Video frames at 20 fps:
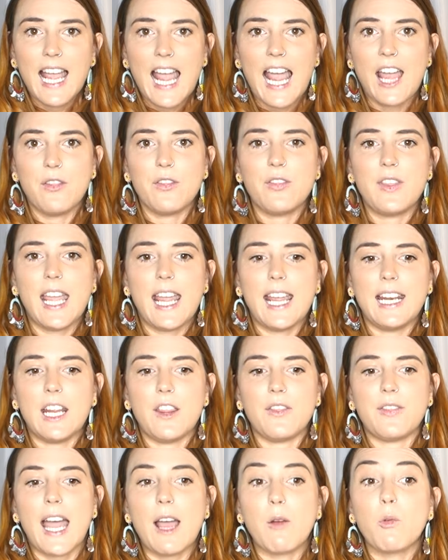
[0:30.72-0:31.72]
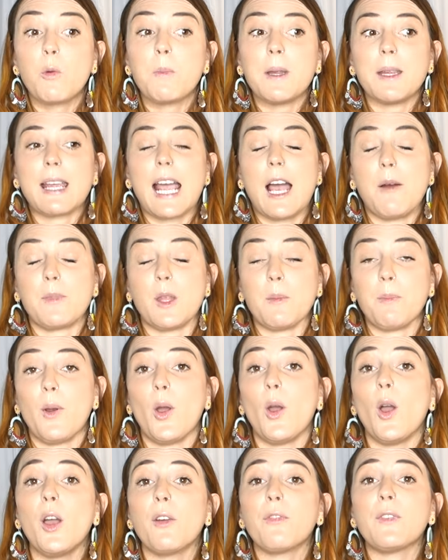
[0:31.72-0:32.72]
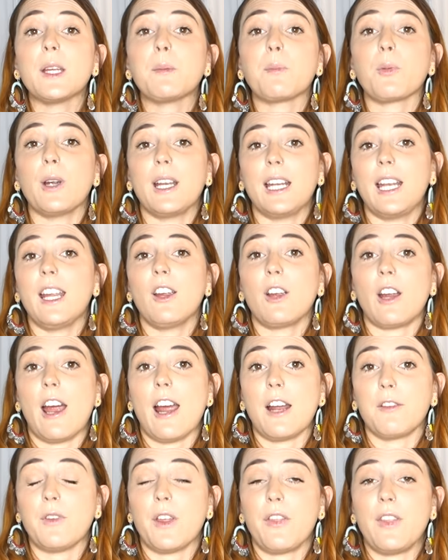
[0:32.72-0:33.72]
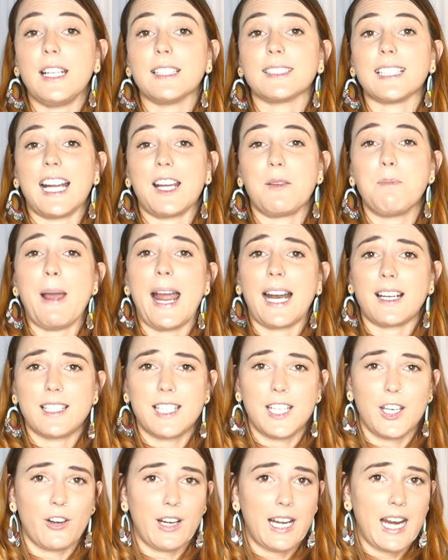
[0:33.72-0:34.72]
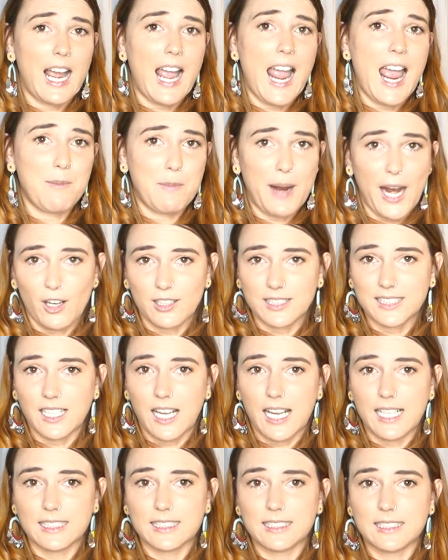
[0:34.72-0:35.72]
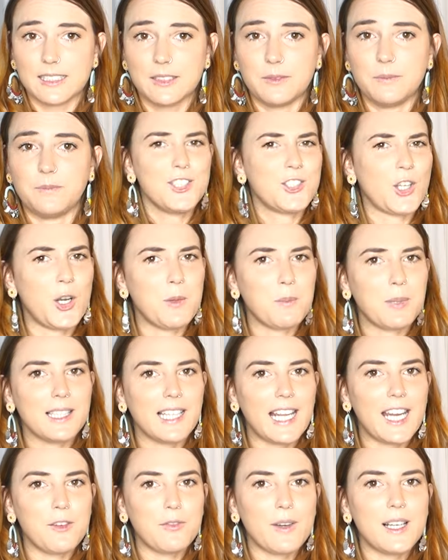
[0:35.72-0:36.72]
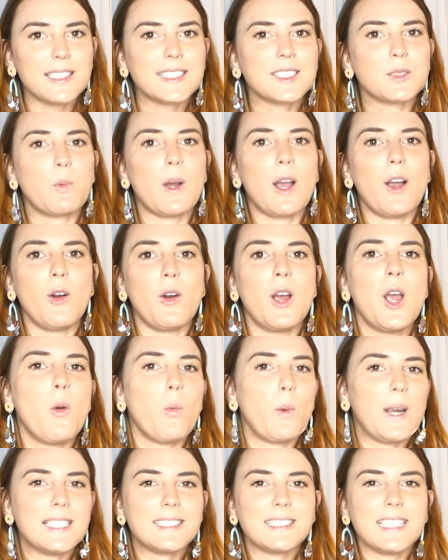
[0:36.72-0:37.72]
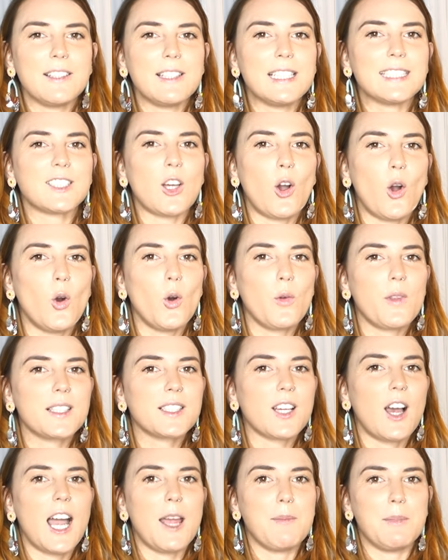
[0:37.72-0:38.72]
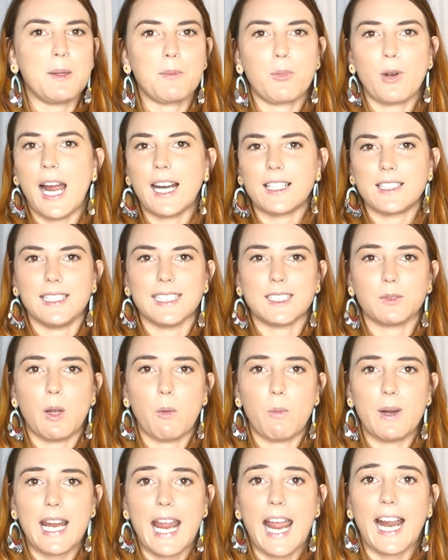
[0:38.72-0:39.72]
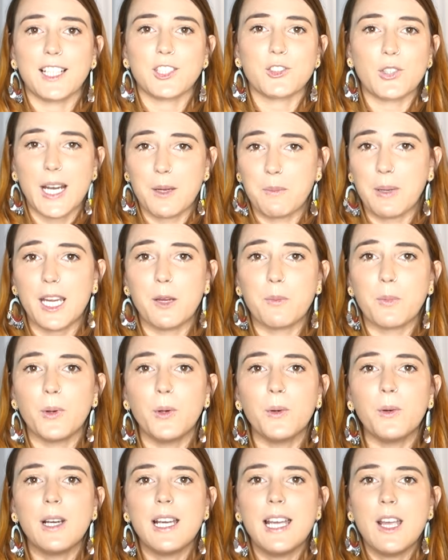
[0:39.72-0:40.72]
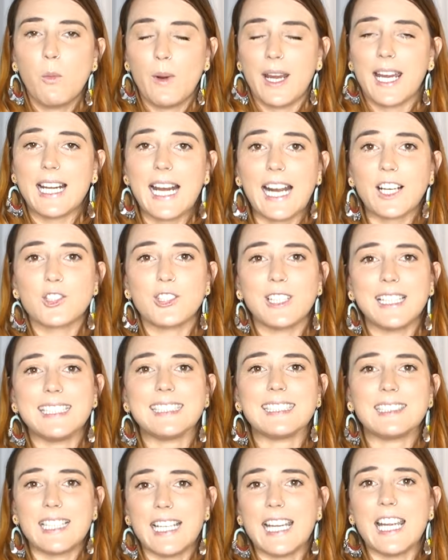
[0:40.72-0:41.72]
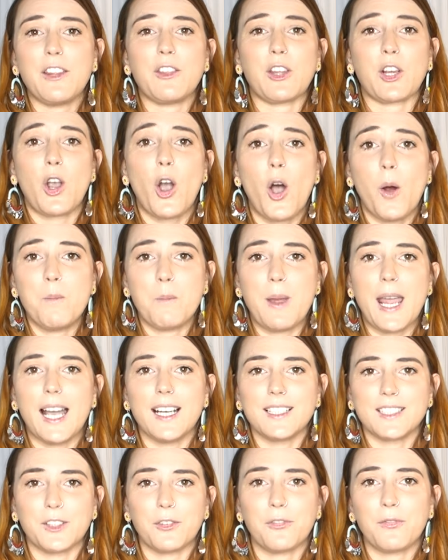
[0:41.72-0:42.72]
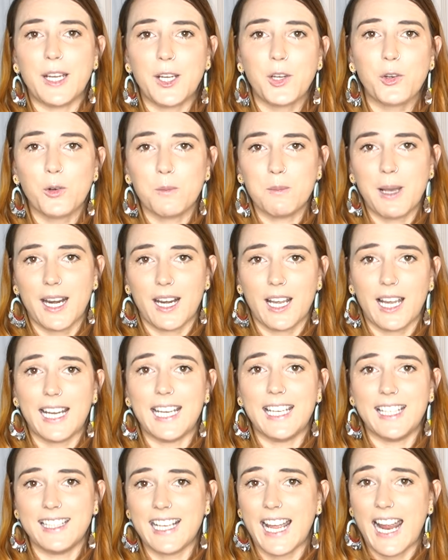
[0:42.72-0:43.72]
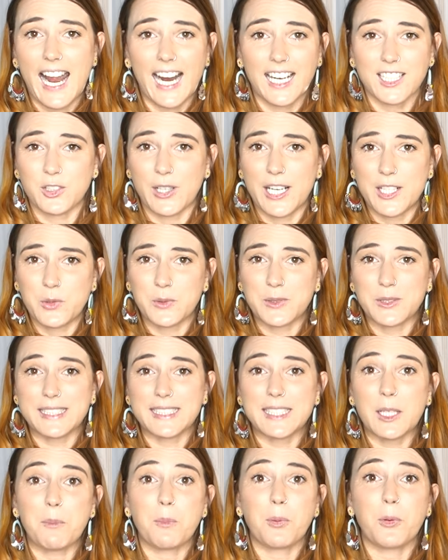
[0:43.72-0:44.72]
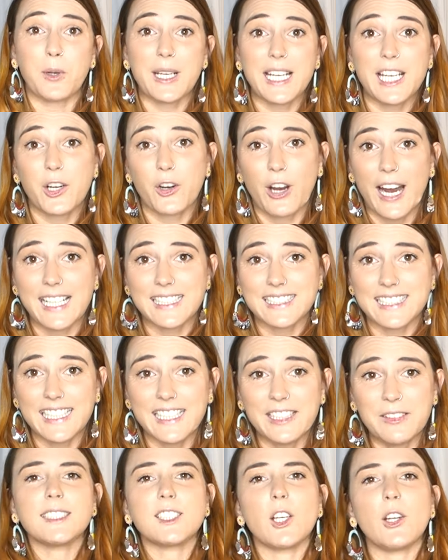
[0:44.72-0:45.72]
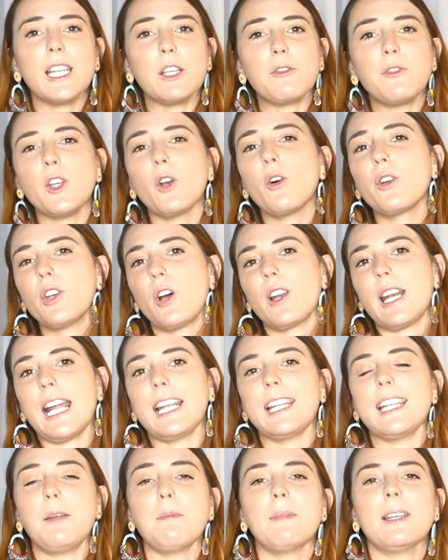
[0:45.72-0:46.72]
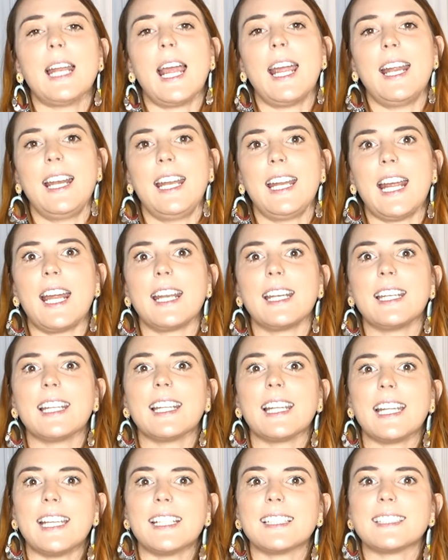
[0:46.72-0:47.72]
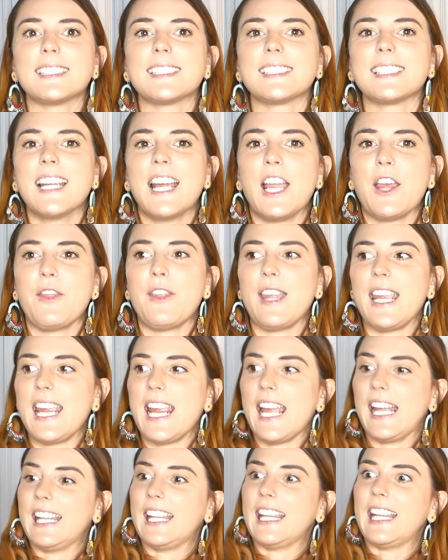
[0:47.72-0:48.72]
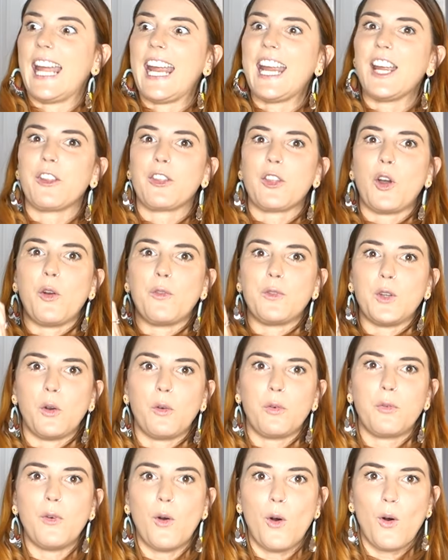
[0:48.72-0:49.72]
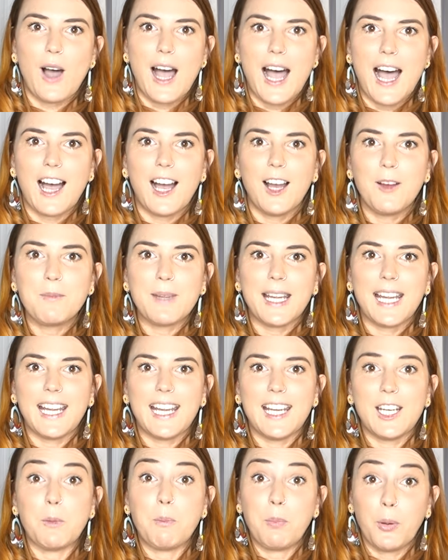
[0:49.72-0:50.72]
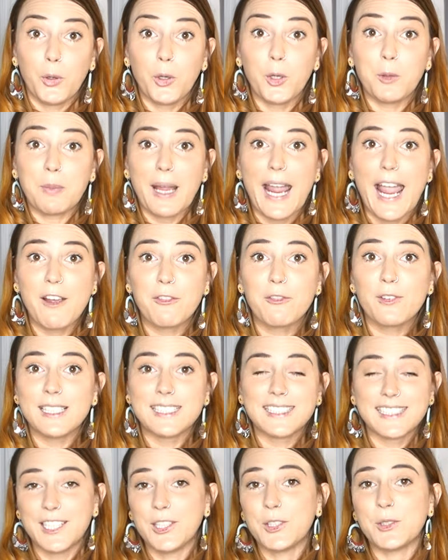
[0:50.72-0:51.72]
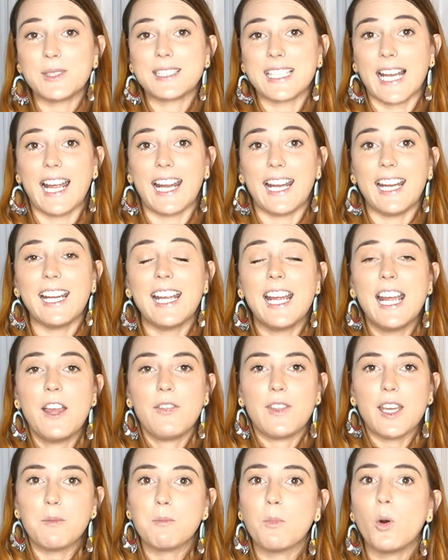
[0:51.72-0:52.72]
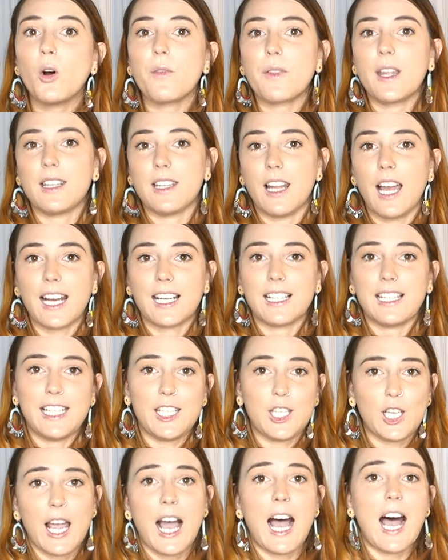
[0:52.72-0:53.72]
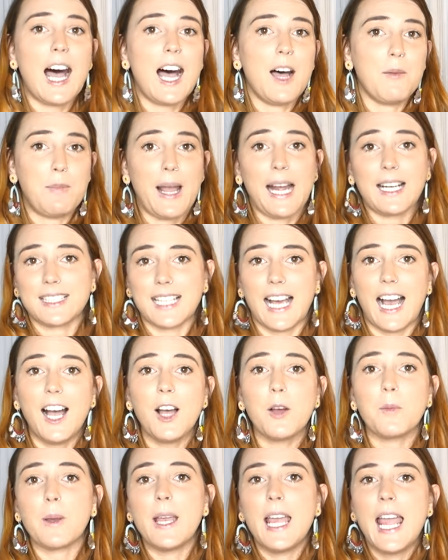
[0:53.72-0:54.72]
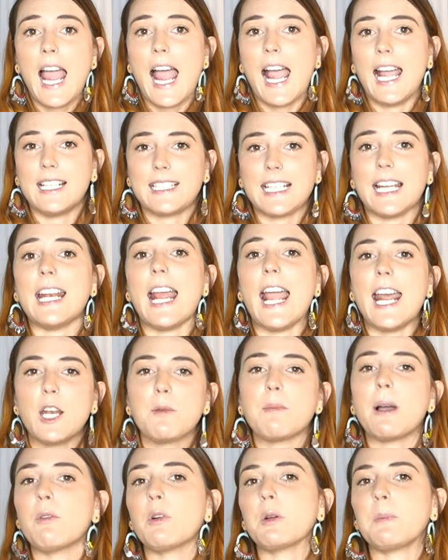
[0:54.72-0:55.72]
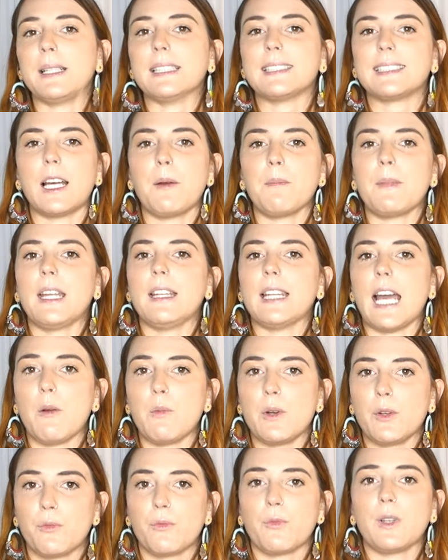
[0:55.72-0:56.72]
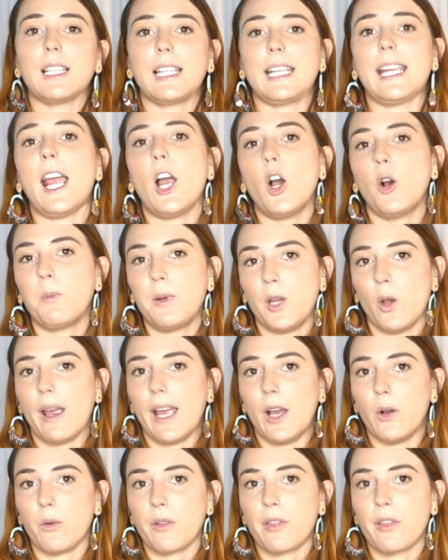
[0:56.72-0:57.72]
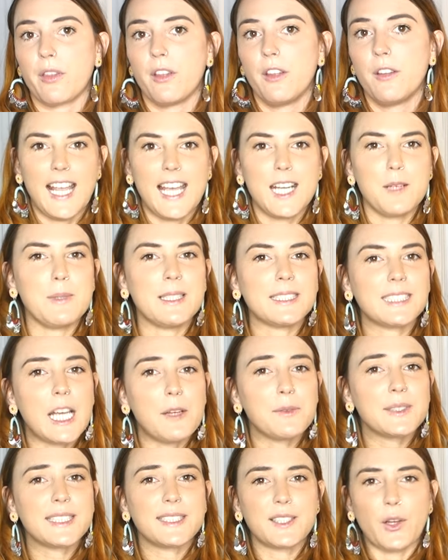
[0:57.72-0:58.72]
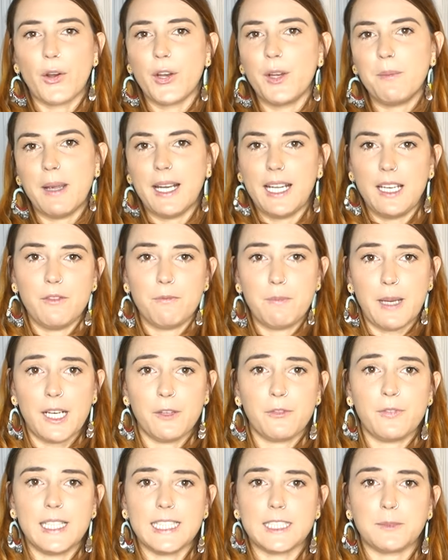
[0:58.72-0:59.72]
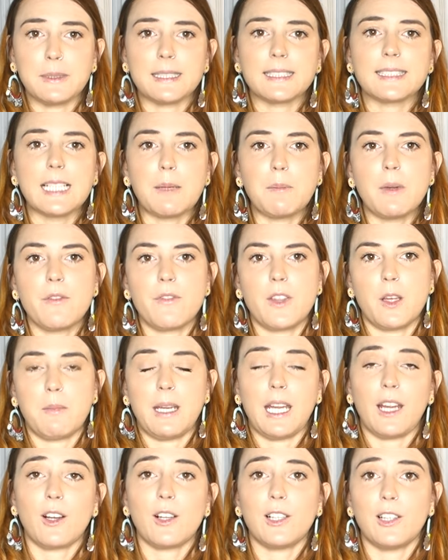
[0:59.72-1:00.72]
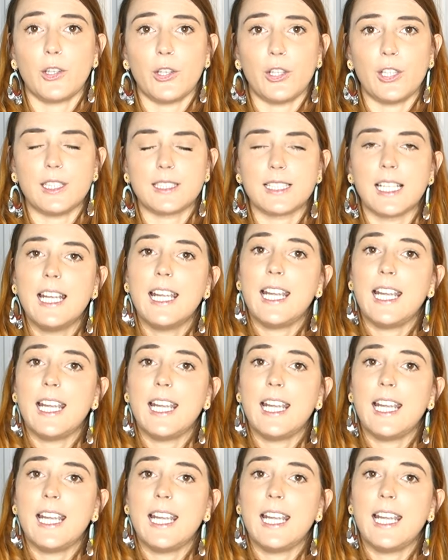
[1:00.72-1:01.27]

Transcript: And then that will become the perfect breeding ground for things like bacteria and parasites. Don't believe us? Well, we see this all the time in practice when we x-ray people. We can actually see the compounded fecal matter in their x-rays, which is pretty crazy. So if you're not eliminating at least the length of your forearm in poop every single day, then more than likely you are backed up and an enema would be something that would really help your health. Enemas have so many benefits, but some of them include